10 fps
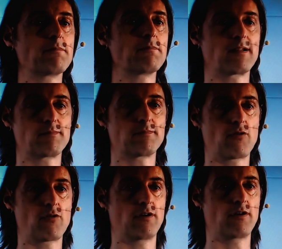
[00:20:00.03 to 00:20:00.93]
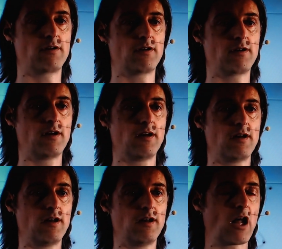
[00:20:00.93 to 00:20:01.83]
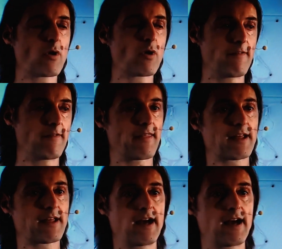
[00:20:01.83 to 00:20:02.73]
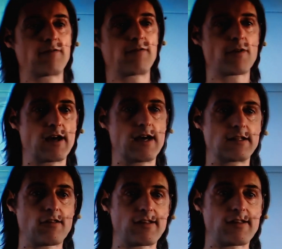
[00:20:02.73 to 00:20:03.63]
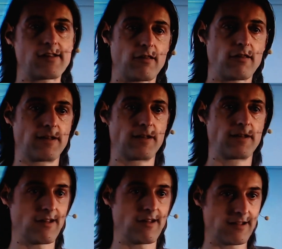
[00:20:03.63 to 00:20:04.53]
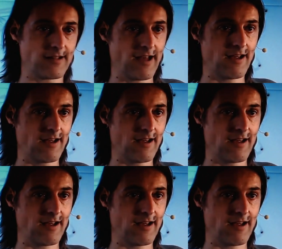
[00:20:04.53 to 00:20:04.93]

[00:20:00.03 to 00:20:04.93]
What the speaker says: in power. Now we have the other guy from the United States, the NASA guy,